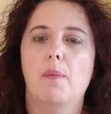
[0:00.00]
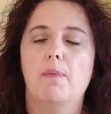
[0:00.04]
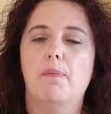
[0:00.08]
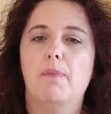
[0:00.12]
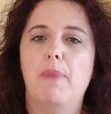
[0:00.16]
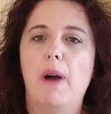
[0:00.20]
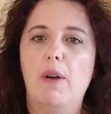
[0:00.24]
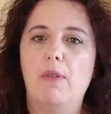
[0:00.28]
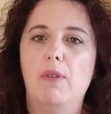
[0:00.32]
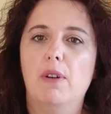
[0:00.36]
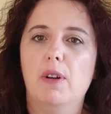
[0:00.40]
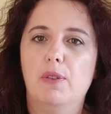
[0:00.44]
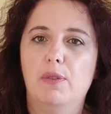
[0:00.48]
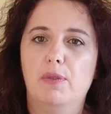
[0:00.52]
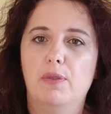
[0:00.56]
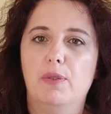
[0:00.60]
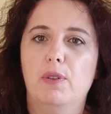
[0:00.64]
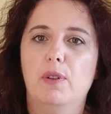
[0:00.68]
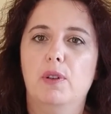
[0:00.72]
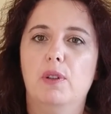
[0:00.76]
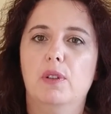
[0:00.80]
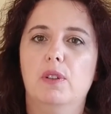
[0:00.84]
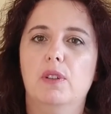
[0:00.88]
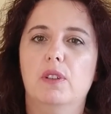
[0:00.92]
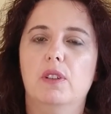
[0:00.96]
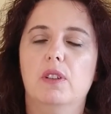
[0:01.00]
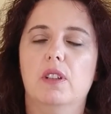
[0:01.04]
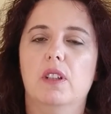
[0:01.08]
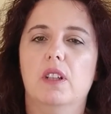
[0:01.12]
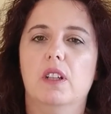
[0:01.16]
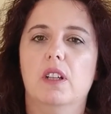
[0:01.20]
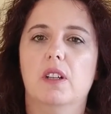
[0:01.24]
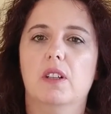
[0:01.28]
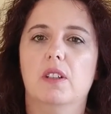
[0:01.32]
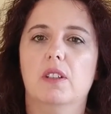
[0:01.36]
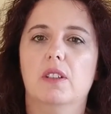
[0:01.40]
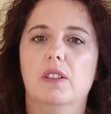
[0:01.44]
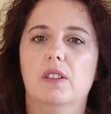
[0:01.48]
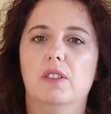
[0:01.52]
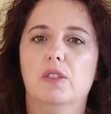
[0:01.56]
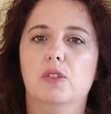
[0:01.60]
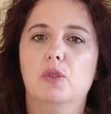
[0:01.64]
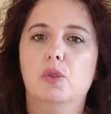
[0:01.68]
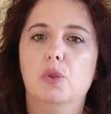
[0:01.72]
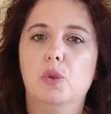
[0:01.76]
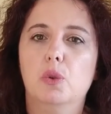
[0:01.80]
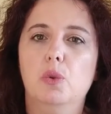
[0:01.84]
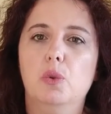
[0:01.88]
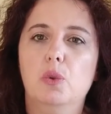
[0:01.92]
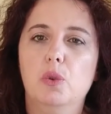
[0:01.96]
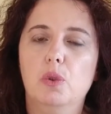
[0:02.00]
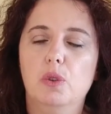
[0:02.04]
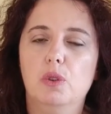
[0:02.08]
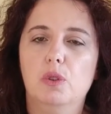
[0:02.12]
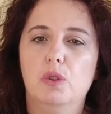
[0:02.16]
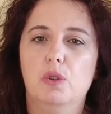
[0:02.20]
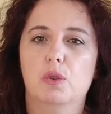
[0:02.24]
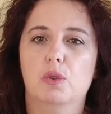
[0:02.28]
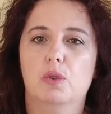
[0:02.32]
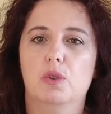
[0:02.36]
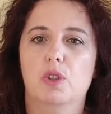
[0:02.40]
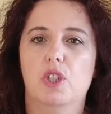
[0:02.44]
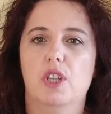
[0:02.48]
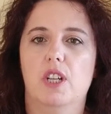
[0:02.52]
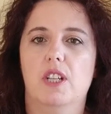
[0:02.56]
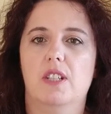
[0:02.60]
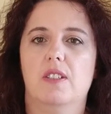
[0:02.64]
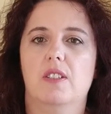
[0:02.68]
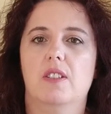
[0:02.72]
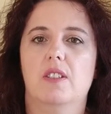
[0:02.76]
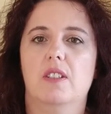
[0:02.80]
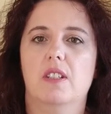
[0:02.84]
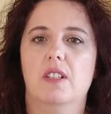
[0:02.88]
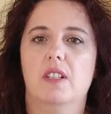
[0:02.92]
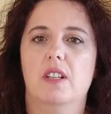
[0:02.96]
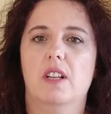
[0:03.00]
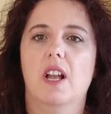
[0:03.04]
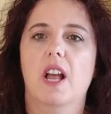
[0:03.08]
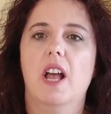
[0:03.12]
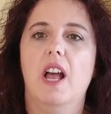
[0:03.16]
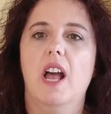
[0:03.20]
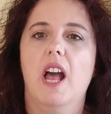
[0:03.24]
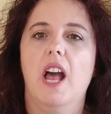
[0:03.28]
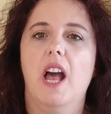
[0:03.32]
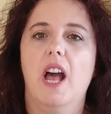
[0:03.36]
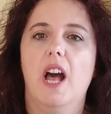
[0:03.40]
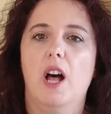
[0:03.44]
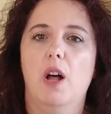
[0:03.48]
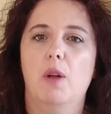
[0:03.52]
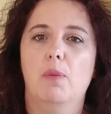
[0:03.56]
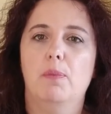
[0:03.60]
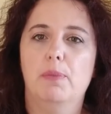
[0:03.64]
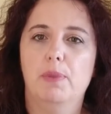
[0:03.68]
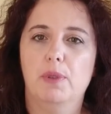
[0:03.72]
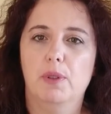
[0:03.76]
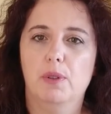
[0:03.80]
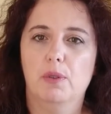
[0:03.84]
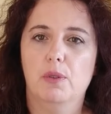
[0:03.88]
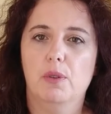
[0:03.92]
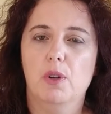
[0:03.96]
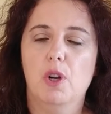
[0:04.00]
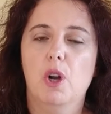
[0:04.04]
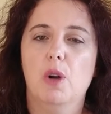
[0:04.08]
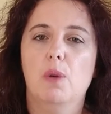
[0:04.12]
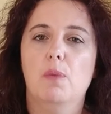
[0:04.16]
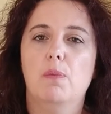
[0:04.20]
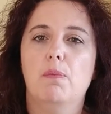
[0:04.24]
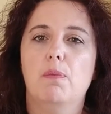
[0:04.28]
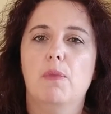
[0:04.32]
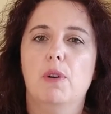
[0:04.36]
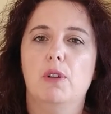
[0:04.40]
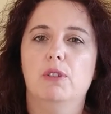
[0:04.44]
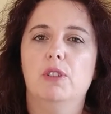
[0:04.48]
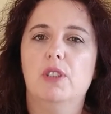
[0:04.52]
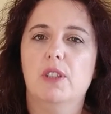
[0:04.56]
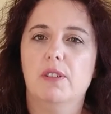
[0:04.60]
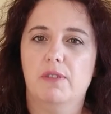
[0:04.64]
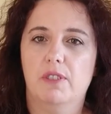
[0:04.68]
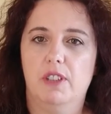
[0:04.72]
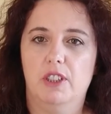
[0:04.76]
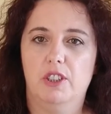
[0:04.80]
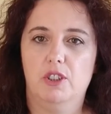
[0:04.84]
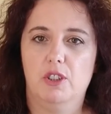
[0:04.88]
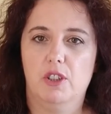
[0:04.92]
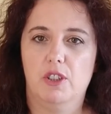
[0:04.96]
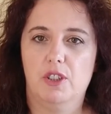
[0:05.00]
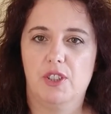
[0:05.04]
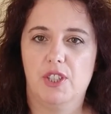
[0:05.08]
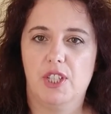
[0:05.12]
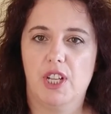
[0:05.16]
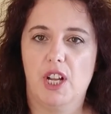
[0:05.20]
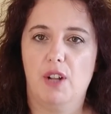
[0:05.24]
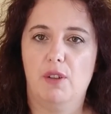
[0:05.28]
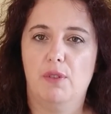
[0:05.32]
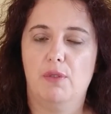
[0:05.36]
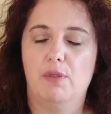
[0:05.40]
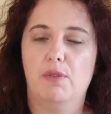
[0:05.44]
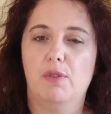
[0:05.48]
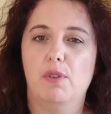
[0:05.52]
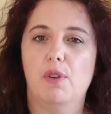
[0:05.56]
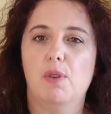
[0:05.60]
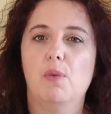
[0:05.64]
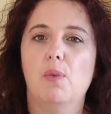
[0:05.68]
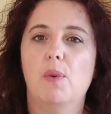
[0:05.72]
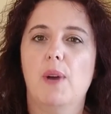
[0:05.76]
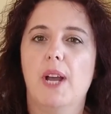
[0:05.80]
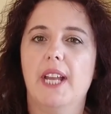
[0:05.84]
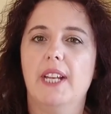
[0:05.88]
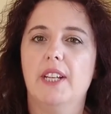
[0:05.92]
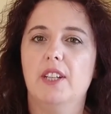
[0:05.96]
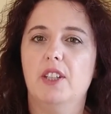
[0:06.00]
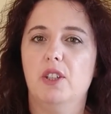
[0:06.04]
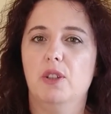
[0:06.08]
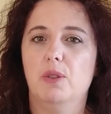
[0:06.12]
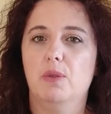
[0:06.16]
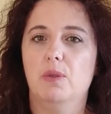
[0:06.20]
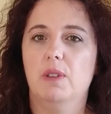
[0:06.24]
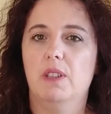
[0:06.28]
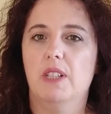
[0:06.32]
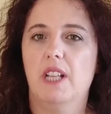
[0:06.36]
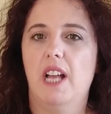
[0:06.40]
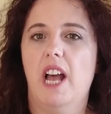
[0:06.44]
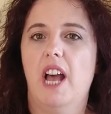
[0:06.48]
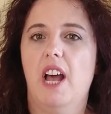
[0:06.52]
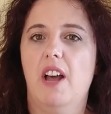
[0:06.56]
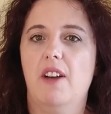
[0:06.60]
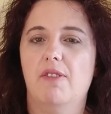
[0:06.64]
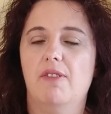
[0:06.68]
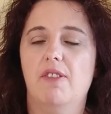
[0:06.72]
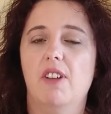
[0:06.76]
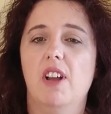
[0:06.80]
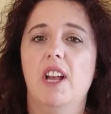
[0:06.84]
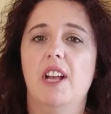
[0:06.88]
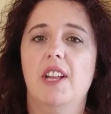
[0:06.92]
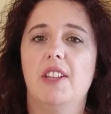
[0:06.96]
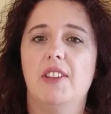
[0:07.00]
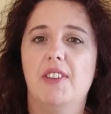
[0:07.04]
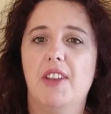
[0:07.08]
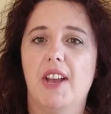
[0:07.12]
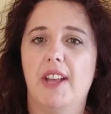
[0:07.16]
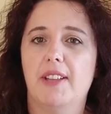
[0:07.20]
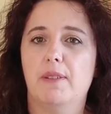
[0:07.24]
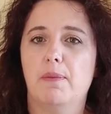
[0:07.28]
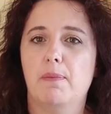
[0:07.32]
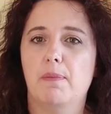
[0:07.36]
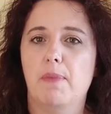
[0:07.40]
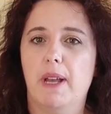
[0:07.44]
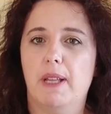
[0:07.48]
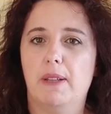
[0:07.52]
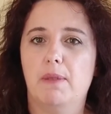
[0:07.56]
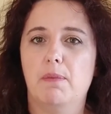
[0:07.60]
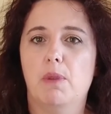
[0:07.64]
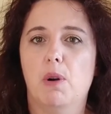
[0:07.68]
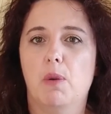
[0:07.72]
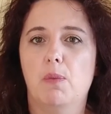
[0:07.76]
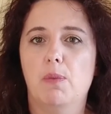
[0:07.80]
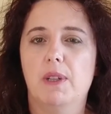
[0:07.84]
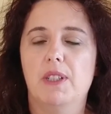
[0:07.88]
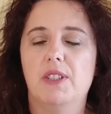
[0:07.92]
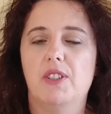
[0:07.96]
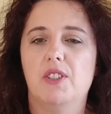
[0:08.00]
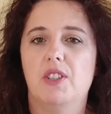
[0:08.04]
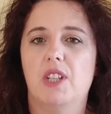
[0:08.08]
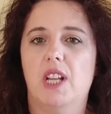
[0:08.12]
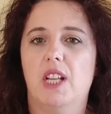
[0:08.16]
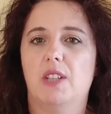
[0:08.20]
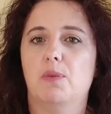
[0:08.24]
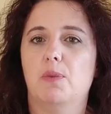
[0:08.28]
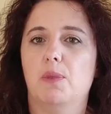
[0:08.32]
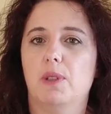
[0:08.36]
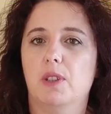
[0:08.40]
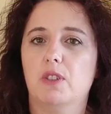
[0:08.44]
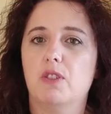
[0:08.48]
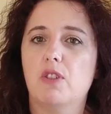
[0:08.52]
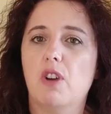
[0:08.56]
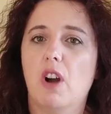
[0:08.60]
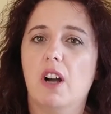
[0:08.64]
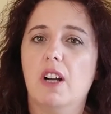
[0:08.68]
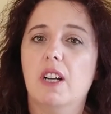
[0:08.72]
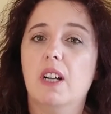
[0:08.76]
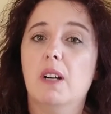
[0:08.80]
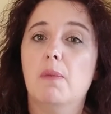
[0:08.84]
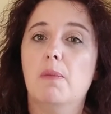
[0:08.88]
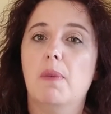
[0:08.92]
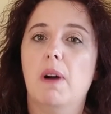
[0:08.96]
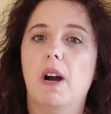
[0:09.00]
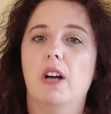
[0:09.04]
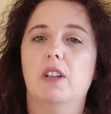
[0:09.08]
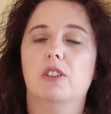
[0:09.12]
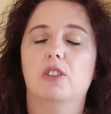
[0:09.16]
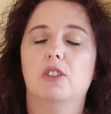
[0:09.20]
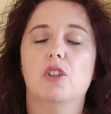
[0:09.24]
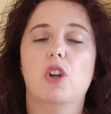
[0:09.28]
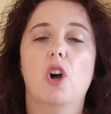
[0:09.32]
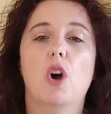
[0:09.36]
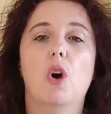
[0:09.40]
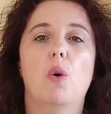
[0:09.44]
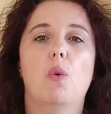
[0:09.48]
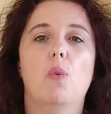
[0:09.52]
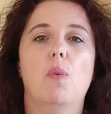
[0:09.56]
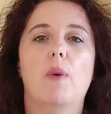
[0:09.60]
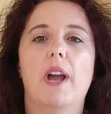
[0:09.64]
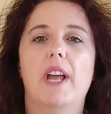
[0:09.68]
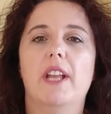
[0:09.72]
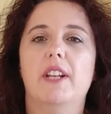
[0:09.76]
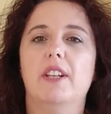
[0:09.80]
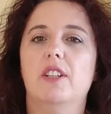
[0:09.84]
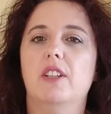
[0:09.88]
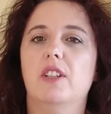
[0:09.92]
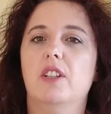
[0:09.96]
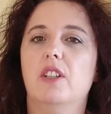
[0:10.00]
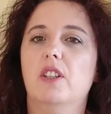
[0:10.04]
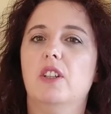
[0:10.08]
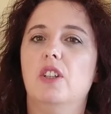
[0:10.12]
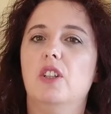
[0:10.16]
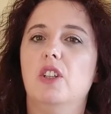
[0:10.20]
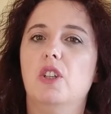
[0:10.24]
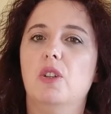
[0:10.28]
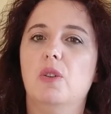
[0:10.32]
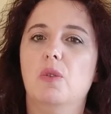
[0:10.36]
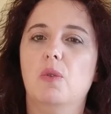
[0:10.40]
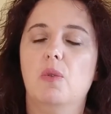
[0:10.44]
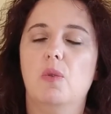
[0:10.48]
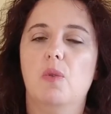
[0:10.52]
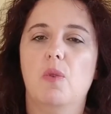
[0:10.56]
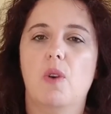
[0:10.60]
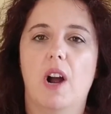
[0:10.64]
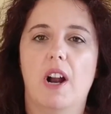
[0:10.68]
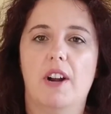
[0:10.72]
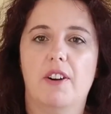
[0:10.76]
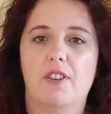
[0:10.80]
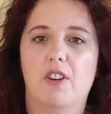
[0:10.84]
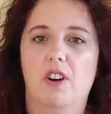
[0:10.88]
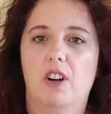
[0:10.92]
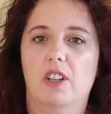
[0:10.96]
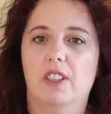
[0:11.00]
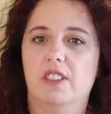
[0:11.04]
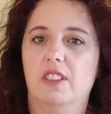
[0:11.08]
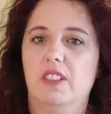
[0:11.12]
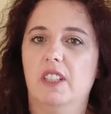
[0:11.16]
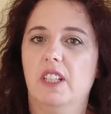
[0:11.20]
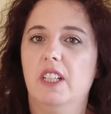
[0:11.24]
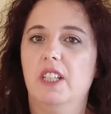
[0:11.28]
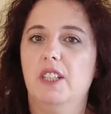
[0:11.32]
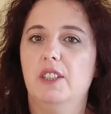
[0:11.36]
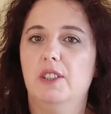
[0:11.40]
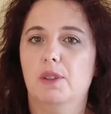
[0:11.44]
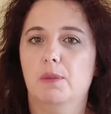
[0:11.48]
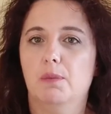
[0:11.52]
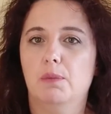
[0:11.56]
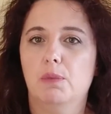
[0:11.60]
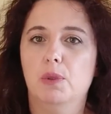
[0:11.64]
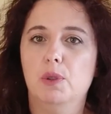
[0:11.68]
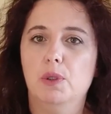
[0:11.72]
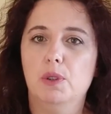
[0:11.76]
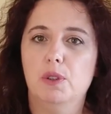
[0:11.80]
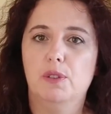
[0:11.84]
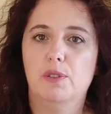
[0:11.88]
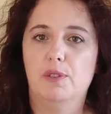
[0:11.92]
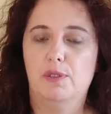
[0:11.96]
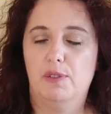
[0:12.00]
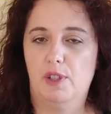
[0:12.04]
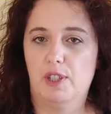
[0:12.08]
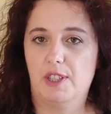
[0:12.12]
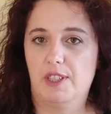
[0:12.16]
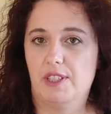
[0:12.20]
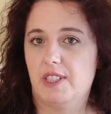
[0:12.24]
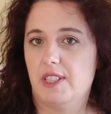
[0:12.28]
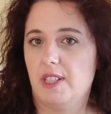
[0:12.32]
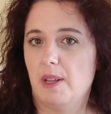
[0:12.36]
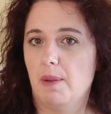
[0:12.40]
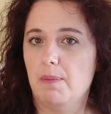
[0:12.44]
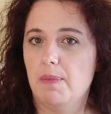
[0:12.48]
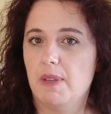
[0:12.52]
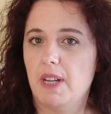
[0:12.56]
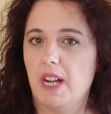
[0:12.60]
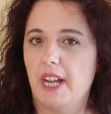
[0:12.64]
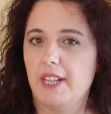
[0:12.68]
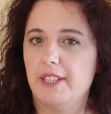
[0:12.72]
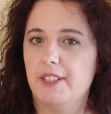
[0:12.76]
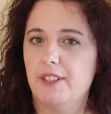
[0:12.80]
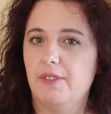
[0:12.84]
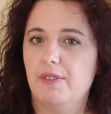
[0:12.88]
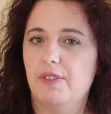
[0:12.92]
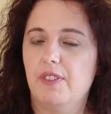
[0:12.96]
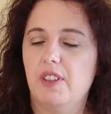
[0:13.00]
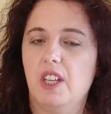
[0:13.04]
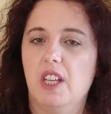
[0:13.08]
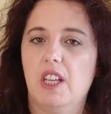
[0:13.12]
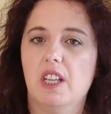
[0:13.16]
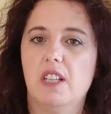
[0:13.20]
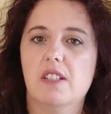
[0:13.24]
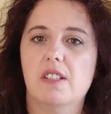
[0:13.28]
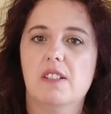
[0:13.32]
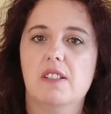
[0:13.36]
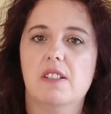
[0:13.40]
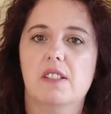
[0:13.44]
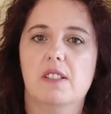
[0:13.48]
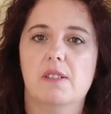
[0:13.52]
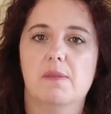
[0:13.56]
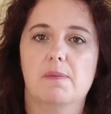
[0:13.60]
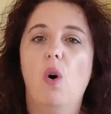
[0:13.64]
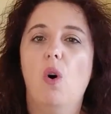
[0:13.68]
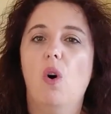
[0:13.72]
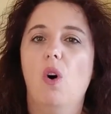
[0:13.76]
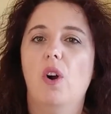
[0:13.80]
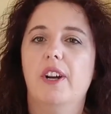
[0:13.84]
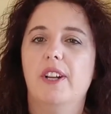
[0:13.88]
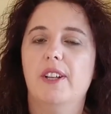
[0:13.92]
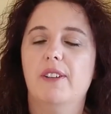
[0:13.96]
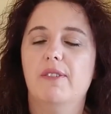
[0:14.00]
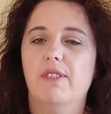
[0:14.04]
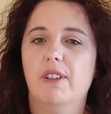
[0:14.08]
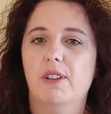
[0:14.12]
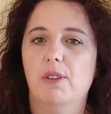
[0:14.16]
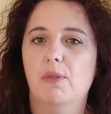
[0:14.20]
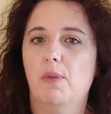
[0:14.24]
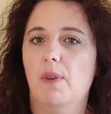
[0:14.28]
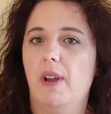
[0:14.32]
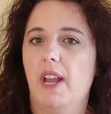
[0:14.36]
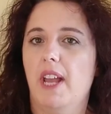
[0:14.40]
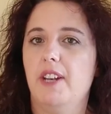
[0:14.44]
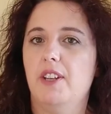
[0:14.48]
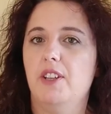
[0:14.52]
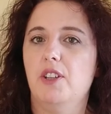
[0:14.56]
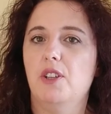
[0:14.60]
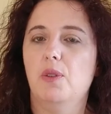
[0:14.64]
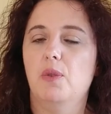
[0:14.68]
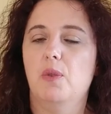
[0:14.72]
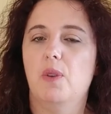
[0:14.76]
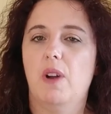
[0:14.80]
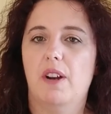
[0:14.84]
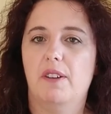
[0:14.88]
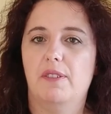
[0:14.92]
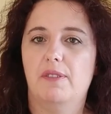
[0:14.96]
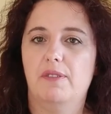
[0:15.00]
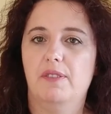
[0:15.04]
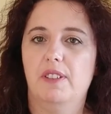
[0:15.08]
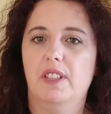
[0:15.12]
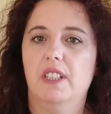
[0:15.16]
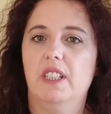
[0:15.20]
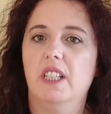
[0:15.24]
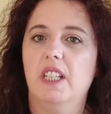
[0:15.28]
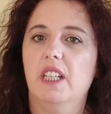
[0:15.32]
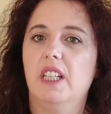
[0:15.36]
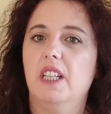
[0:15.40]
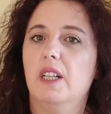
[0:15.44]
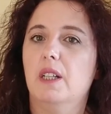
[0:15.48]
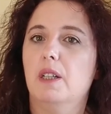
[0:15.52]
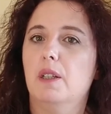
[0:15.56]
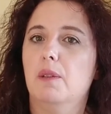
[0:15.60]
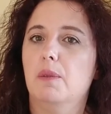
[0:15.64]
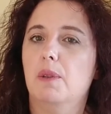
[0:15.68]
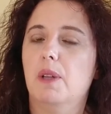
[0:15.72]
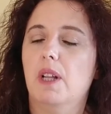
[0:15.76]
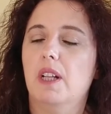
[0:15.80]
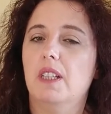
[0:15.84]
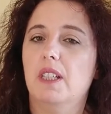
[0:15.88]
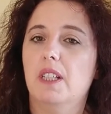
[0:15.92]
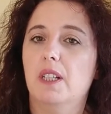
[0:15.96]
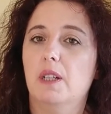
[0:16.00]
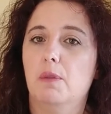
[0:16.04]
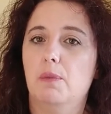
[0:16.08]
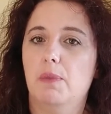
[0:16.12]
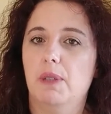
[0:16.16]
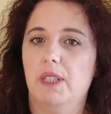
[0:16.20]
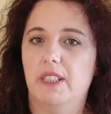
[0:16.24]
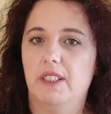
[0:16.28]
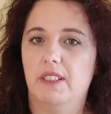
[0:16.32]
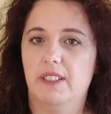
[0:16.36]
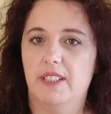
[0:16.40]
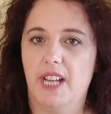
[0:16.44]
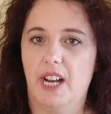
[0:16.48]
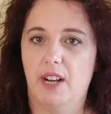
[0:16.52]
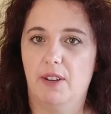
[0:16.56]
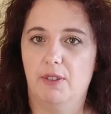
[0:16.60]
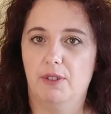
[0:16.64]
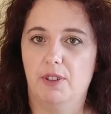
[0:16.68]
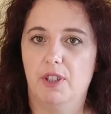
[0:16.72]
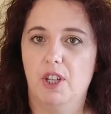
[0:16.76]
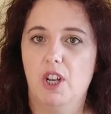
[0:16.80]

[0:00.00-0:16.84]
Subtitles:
powerful tool to just help you motivate yourself when you will have that bad moments that we talk about, when you are not in the mood for some kind of things, or even when you are feeling a little bit down.